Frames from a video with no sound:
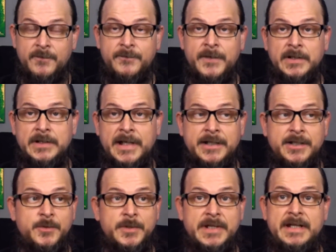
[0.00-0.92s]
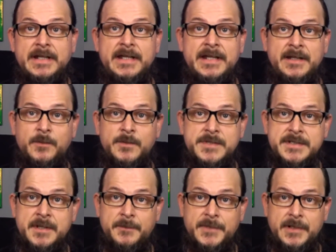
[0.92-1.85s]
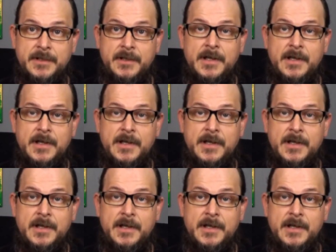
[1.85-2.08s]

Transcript: it felt like you were getting hit with something.